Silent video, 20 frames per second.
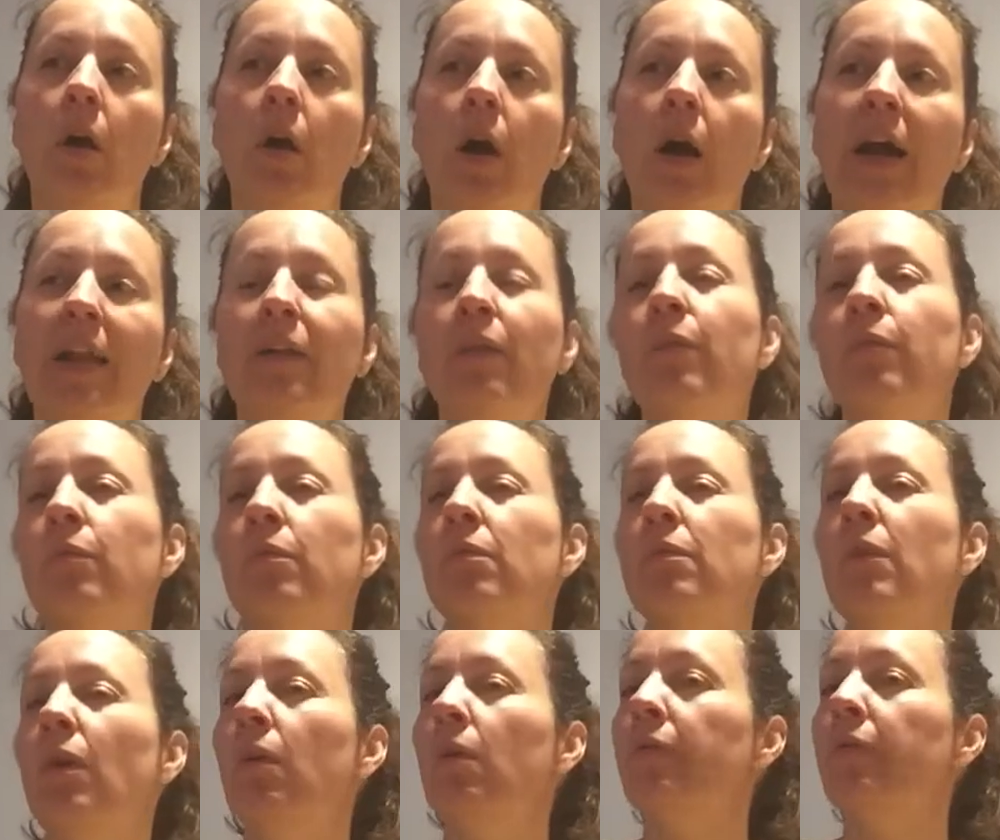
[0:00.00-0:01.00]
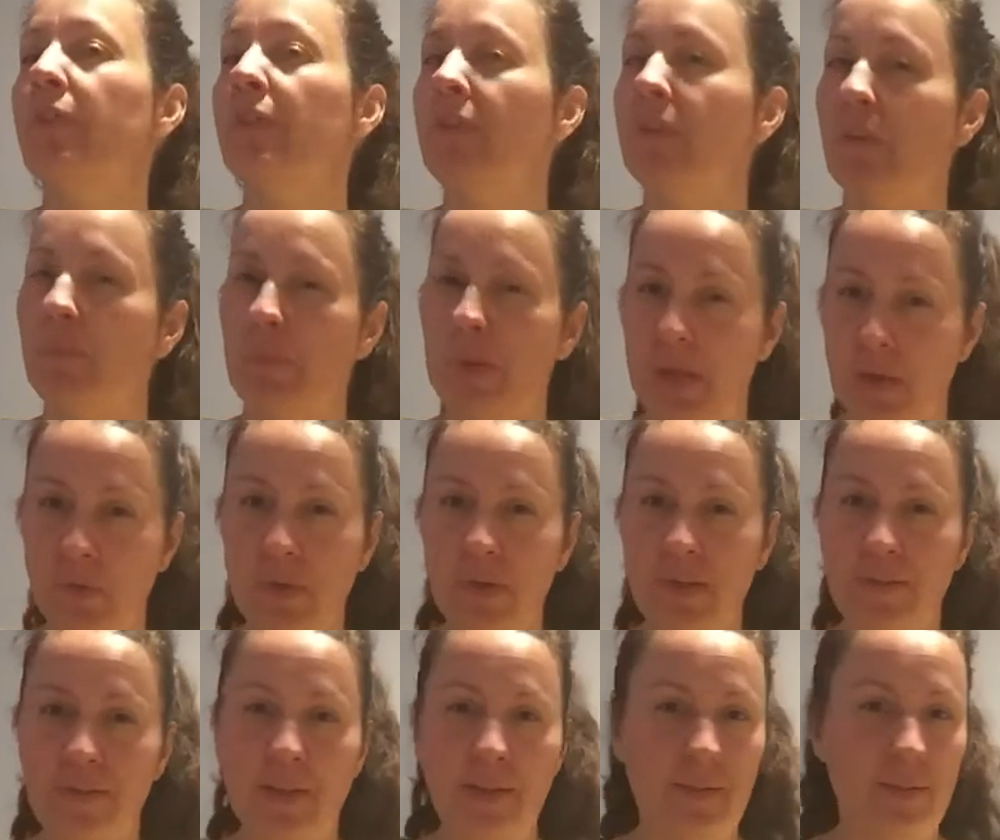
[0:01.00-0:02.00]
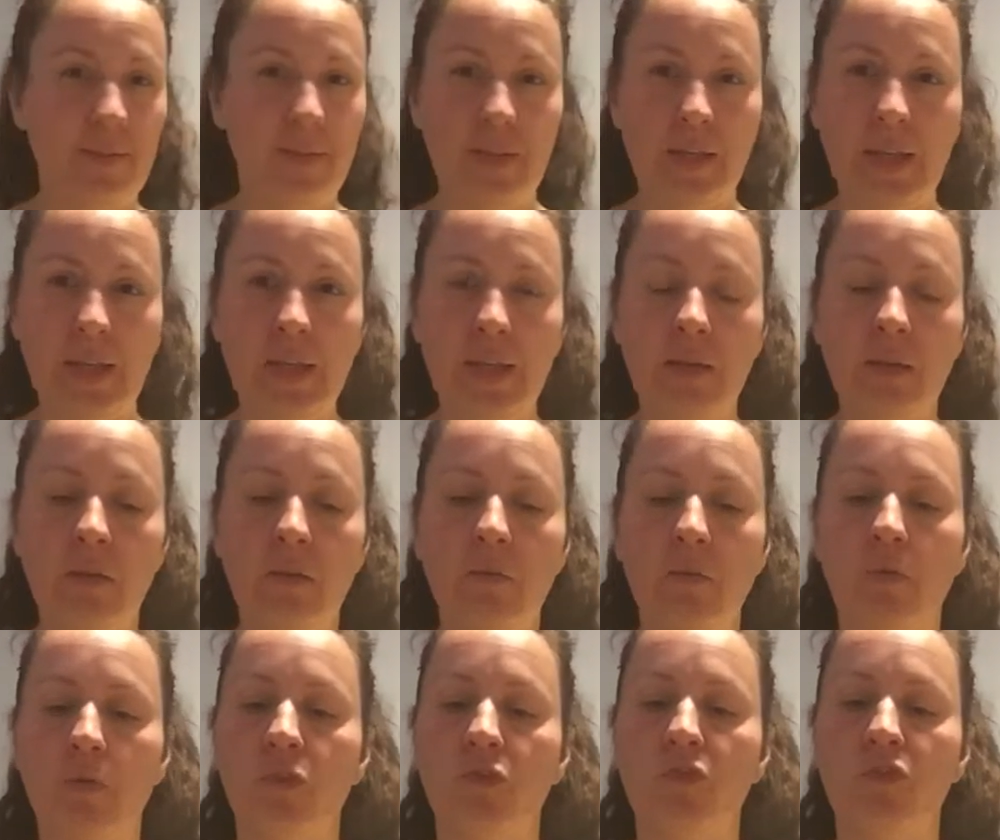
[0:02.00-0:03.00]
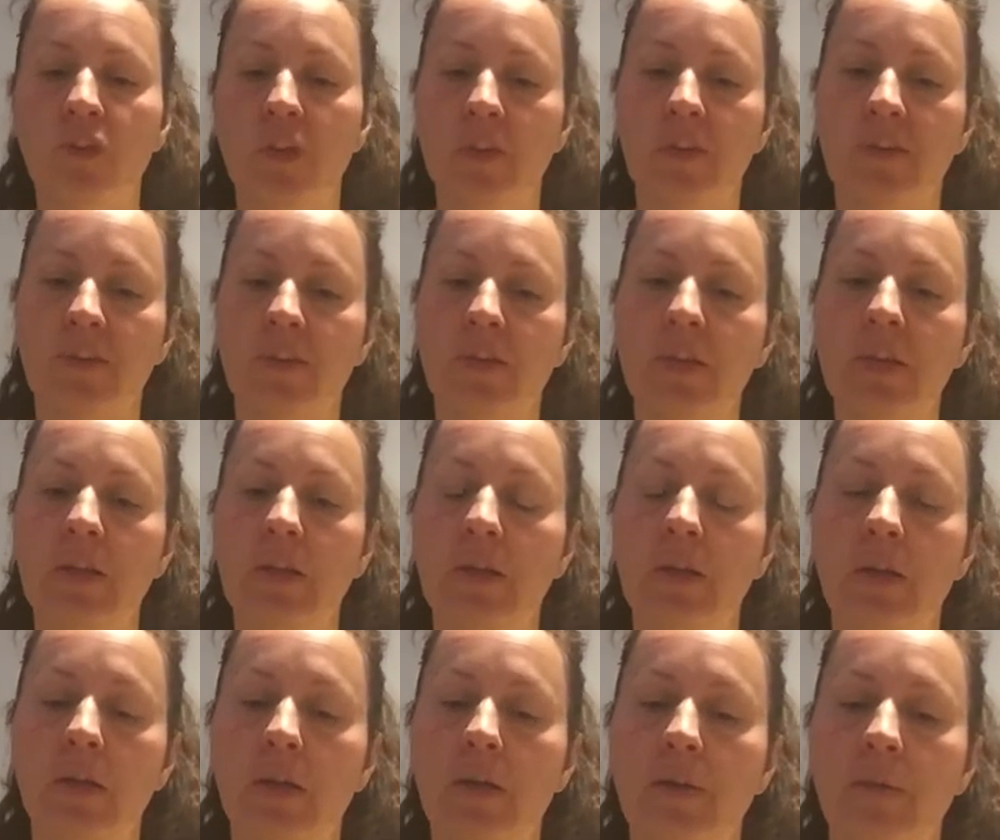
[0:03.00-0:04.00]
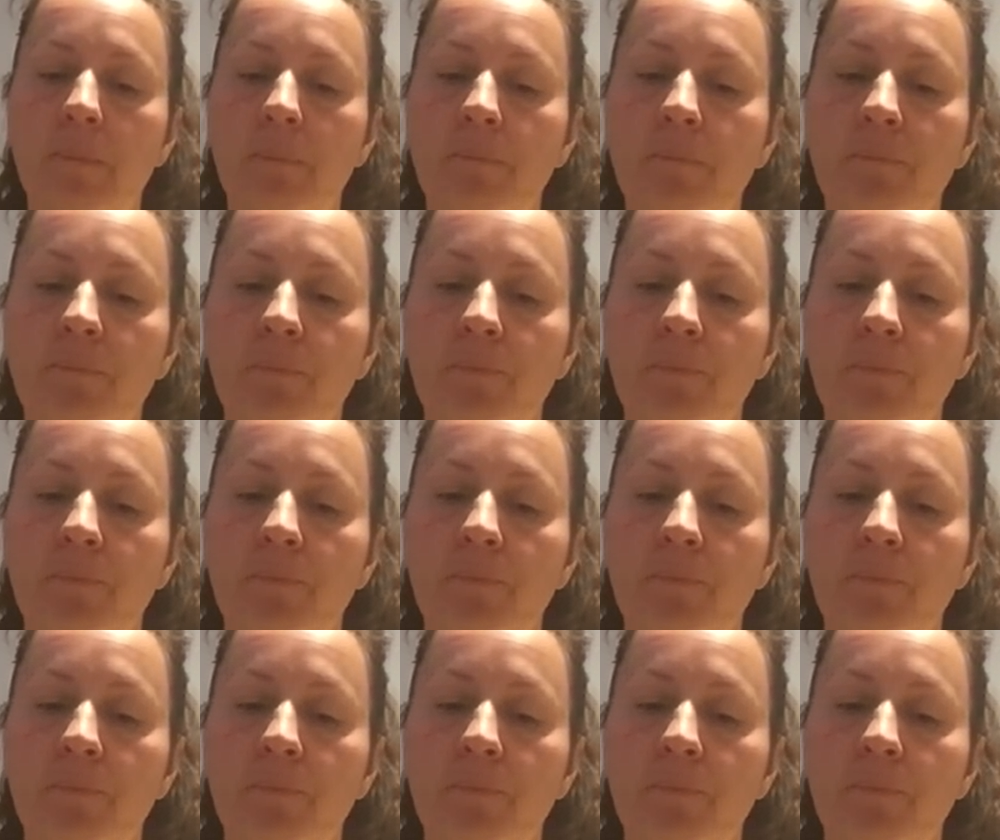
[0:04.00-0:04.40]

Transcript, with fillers: I don't know if it's the berries that's sticking or just the um,